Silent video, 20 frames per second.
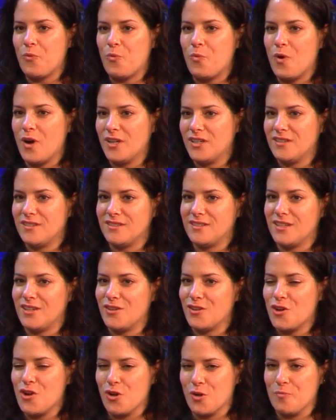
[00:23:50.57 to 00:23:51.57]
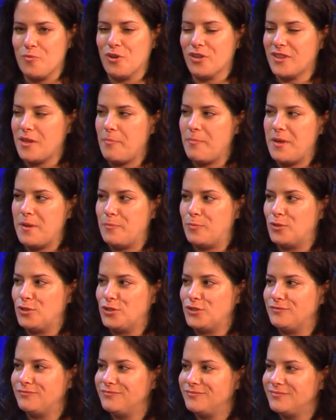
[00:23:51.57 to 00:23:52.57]
what is a cookbook that
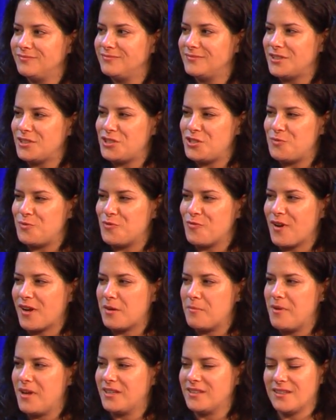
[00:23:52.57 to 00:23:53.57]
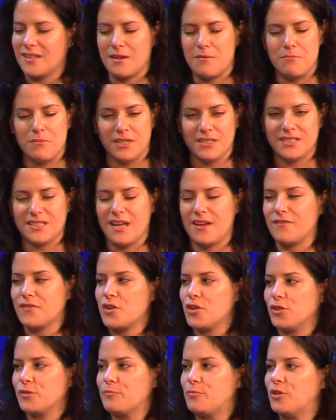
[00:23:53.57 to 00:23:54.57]
people that you would recommend, like a must-have
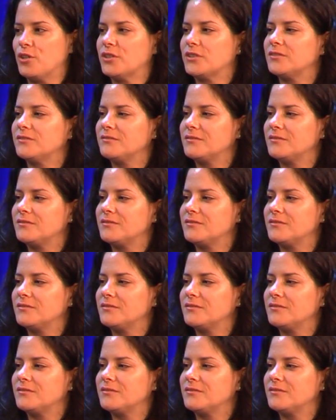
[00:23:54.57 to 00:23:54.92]
cookbook